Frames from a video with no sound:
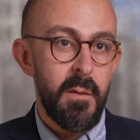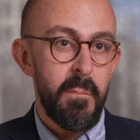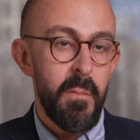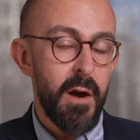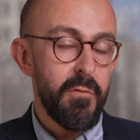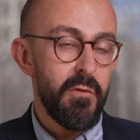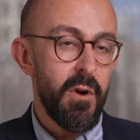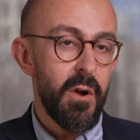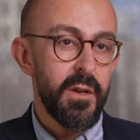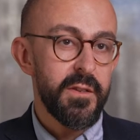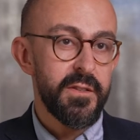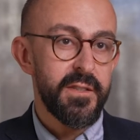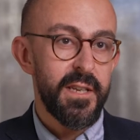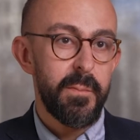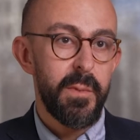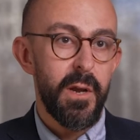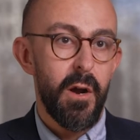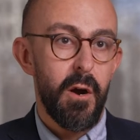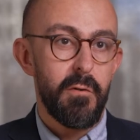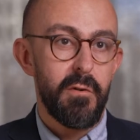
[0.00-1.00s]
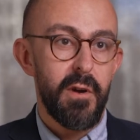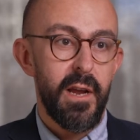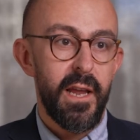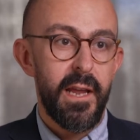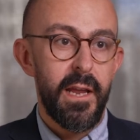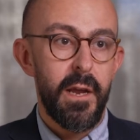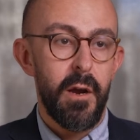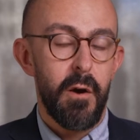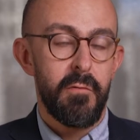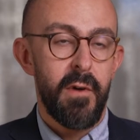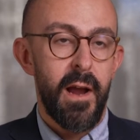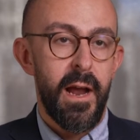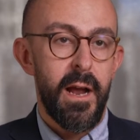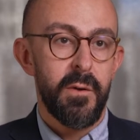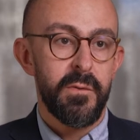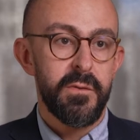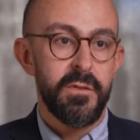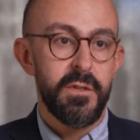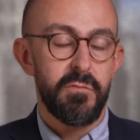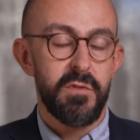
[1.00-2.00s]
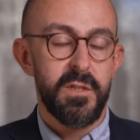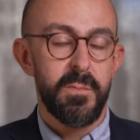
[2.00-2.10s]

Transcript: My role at CBRE around